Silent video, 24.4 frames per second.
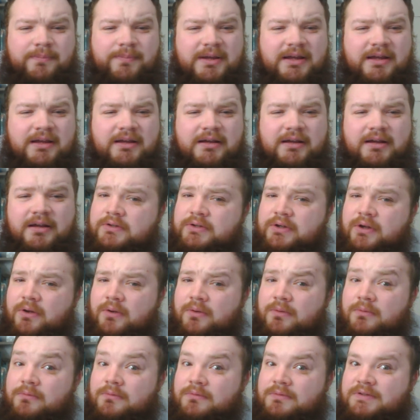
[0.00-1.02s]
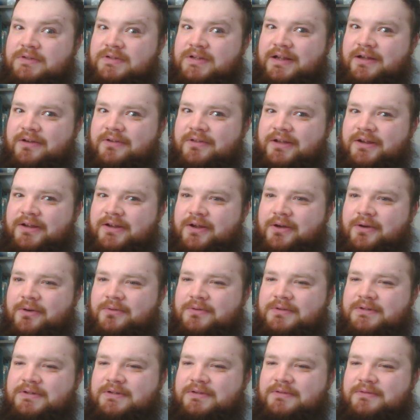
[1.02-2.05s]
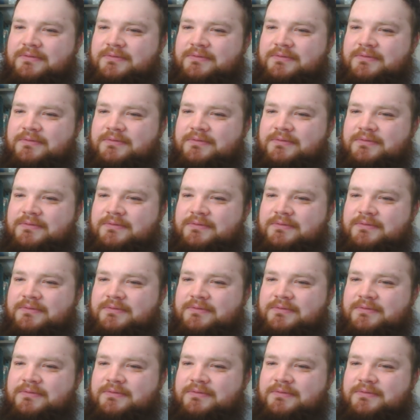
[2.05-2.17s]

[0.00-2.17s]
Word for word: peak, so we'll see how that goes.